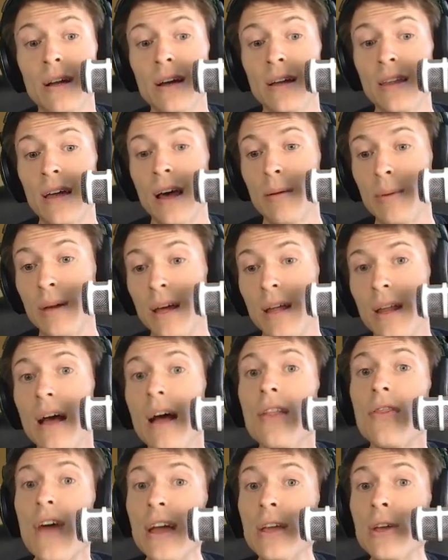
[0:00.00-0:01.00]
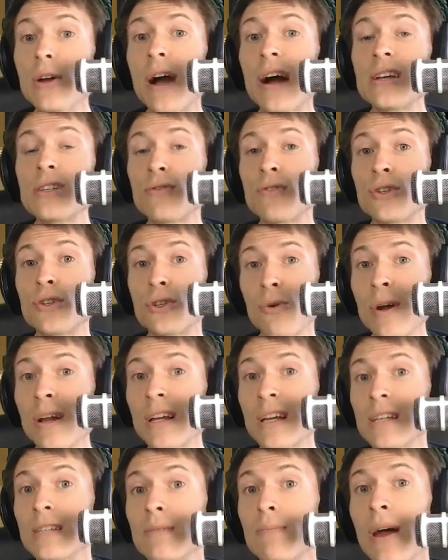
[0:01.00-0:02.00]
And that'll be it. Thank you guys for
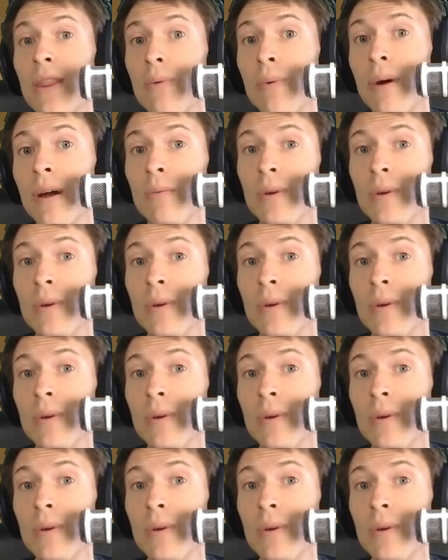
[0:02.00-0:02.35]
joining us, by the way.